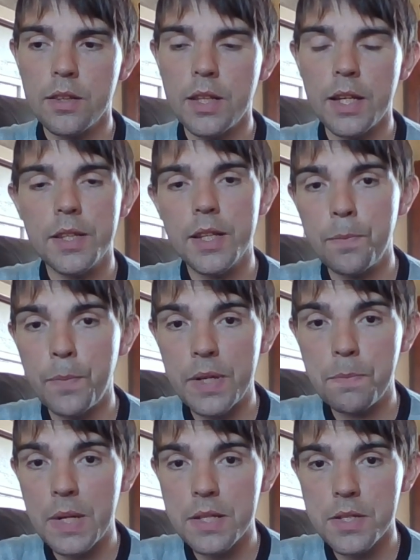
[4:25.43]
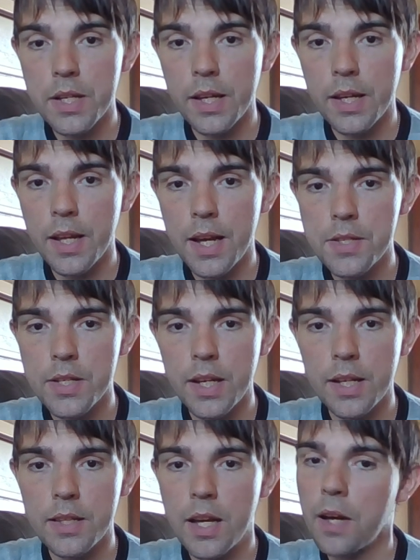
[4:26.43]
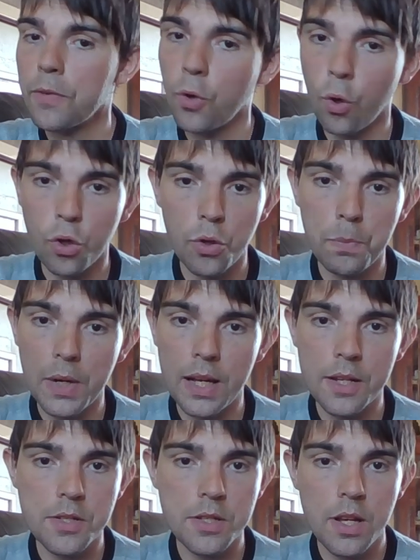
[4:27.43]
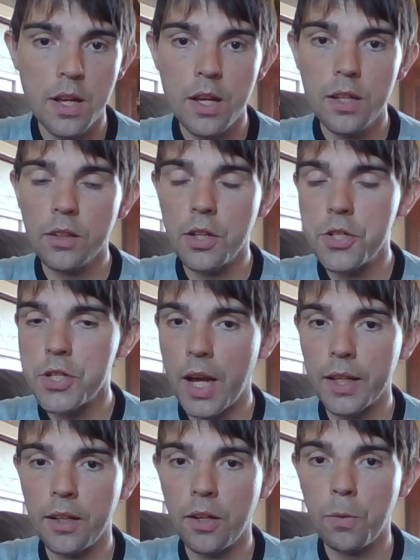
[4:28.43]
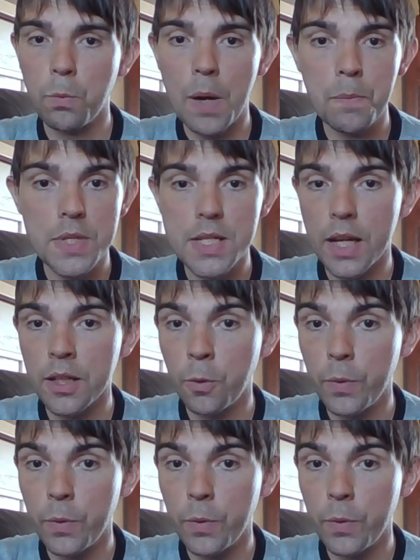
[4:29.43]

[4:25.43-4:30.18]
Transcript: they did beat Man City at the Etihad. They have got good players like Xhaka, Wan-Bissaka.